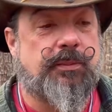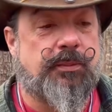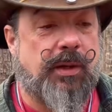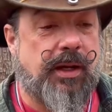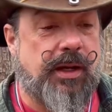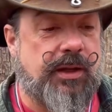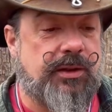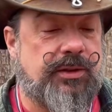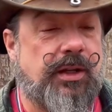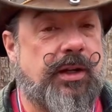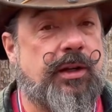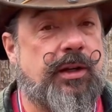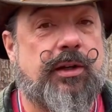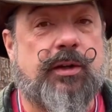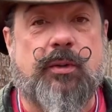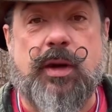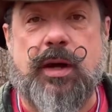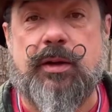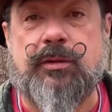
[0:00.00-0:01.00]
place in and
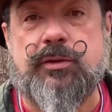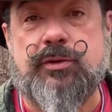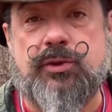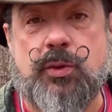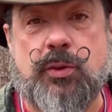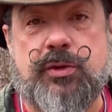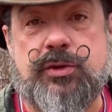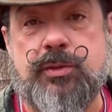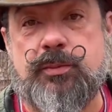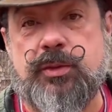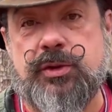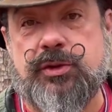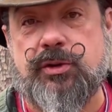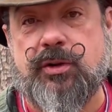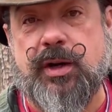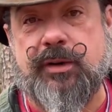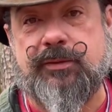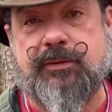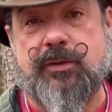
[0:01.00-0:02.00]
around the Georgia
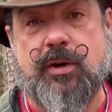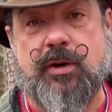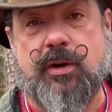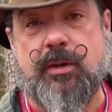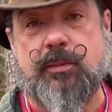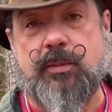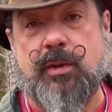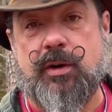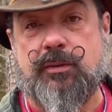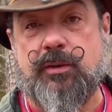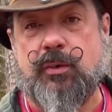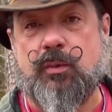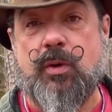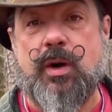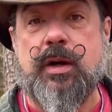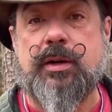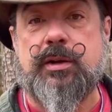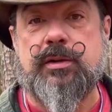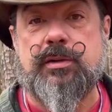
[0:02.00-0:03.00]
Bushcraft Farm over in
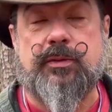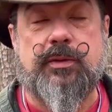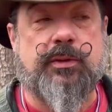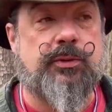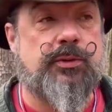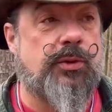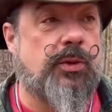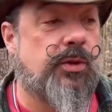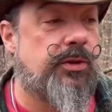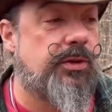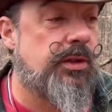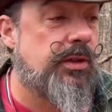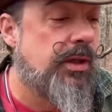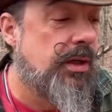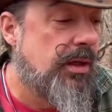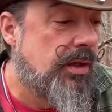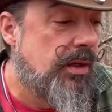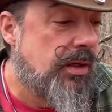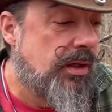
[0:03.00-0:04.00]
Watkinsville, Georgia.
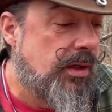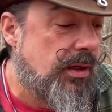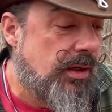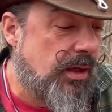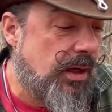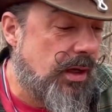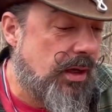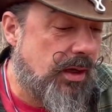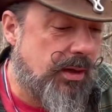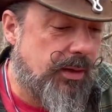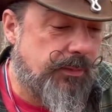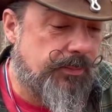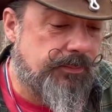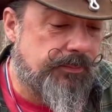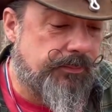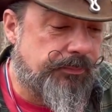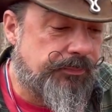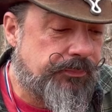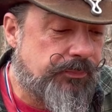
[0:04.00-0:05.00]

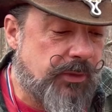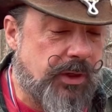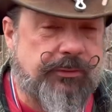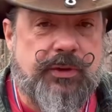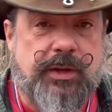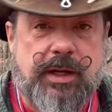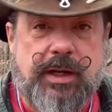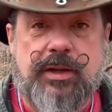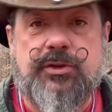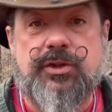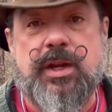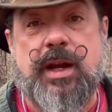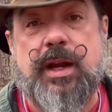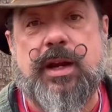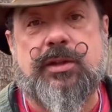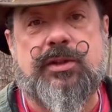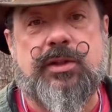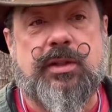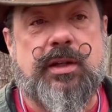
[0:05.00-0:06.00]
If you get a
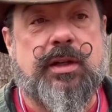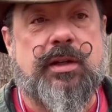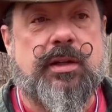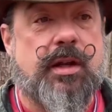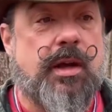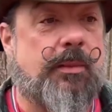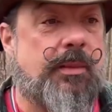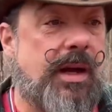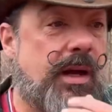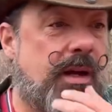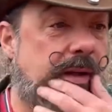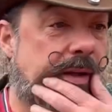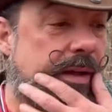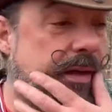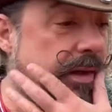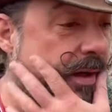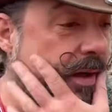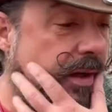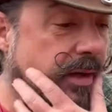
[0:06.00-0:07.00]
chance, you need to come out
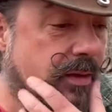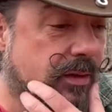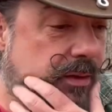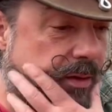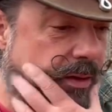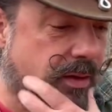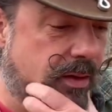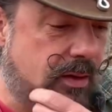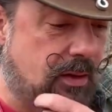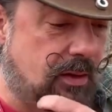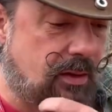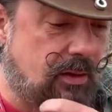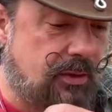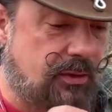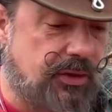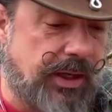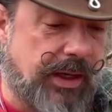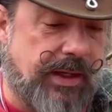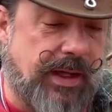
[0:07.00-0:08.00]
and
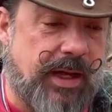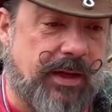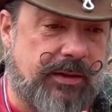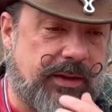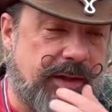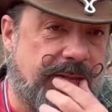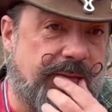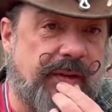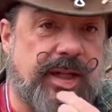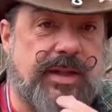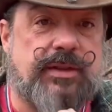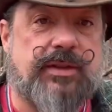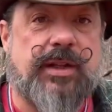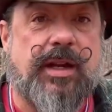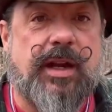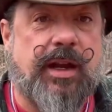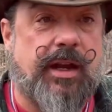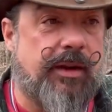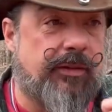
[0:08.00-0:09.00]
check out the events they
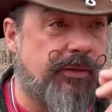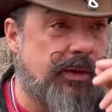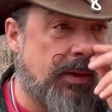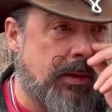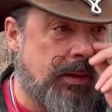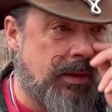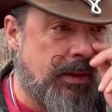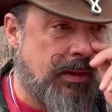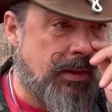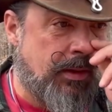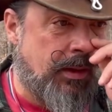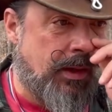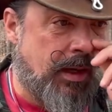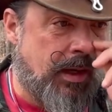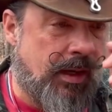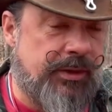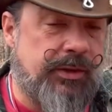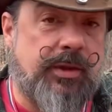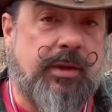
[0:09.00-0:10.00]
have.
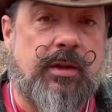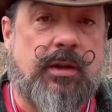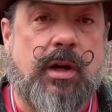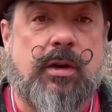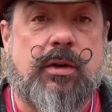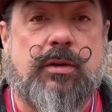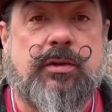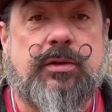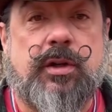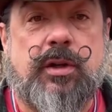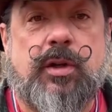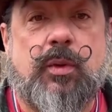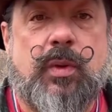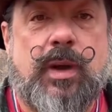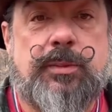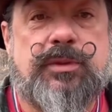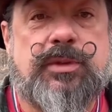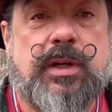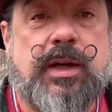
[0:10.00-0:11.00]
You can go to their
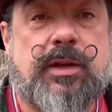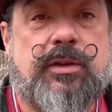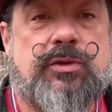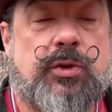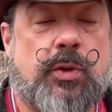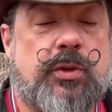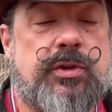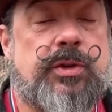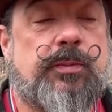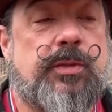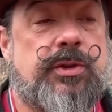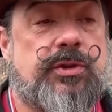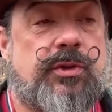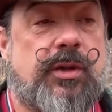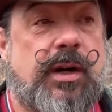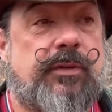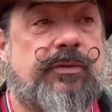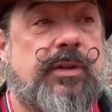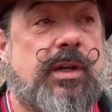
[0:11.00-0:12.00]
website,
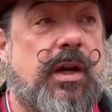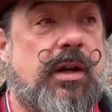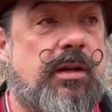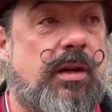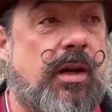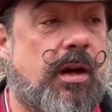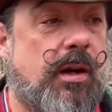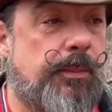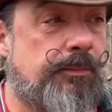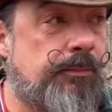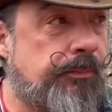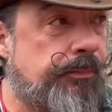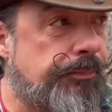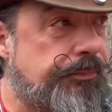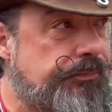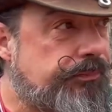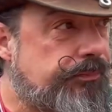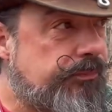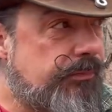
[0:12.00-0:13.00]
georgiabushcraft.com.
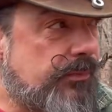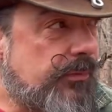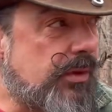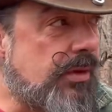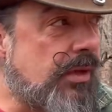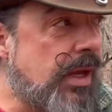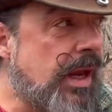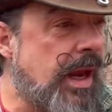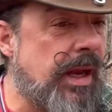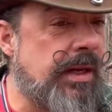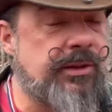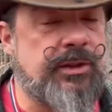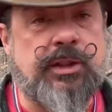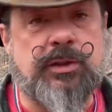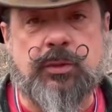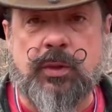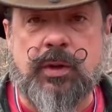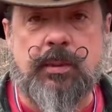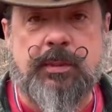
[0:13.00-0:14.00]
And
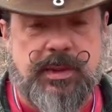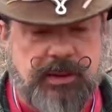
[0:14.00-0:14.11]
since we're going to